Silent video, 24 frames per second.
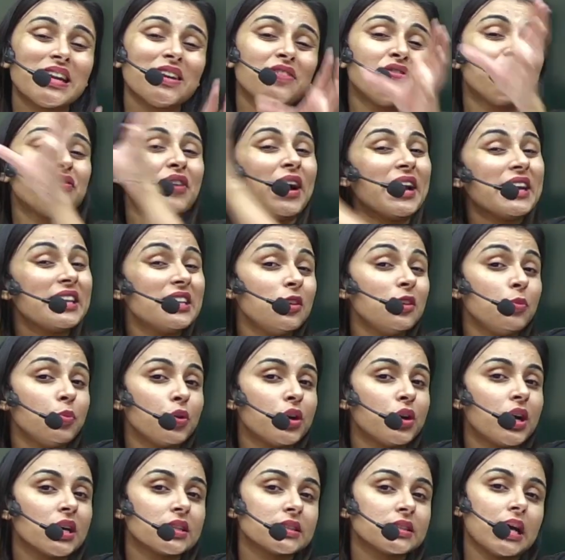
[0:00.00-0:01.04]
final
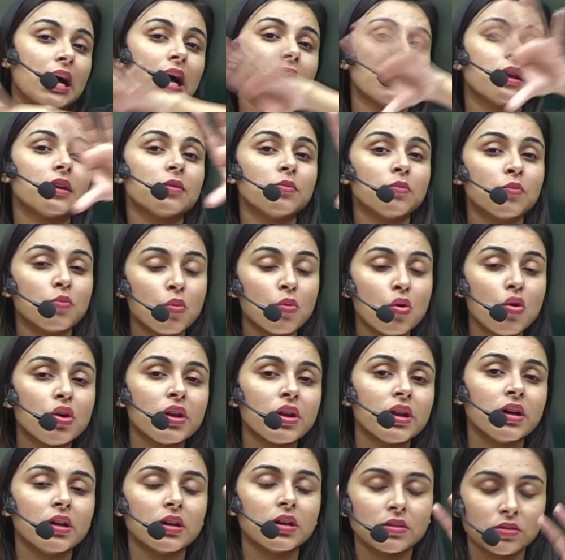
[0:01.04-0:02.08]
products are more,
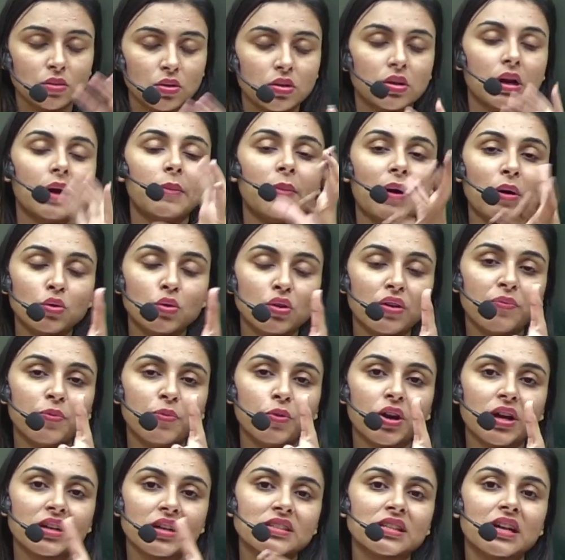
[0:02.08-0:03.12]
amount of
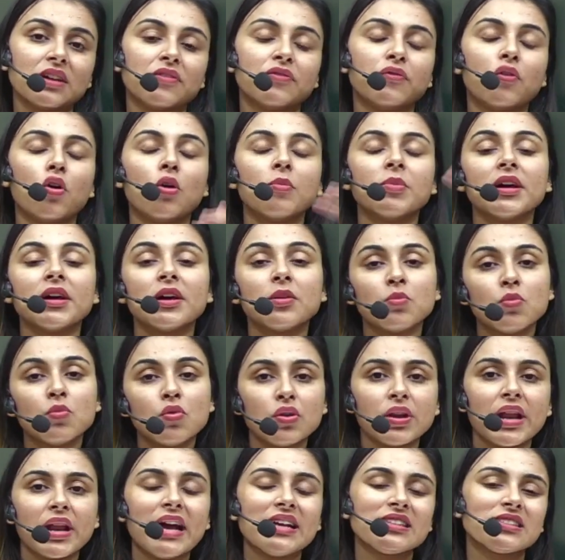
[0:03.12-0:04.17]
products are formed are more
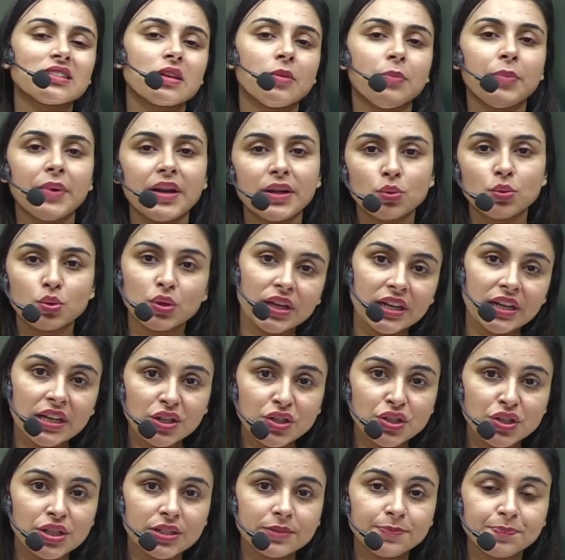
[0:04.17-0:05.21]
as compared to the
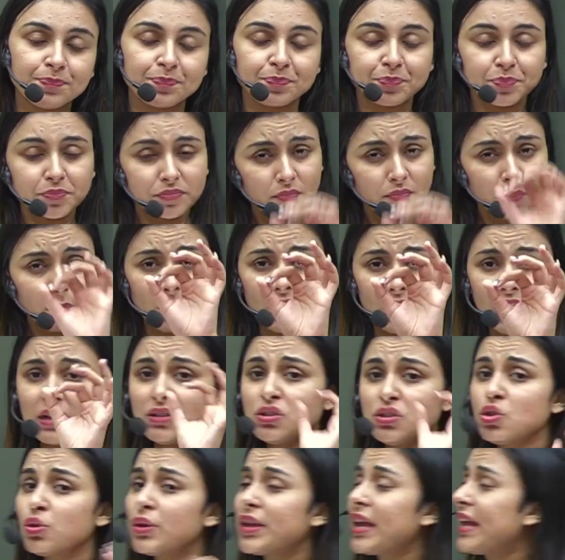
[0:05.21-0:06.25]
initial.
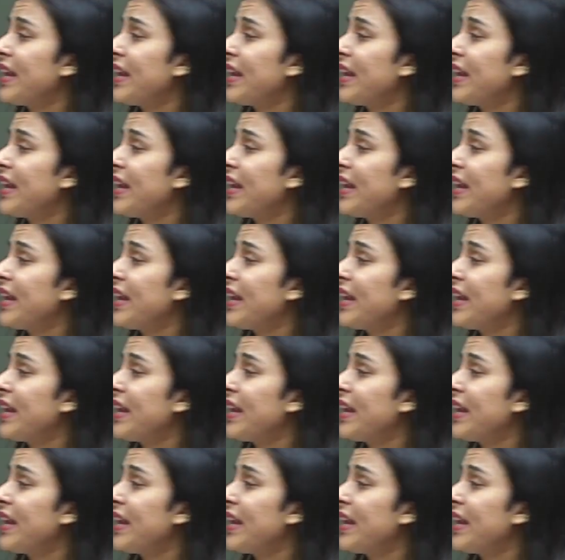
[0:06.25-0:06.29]
So can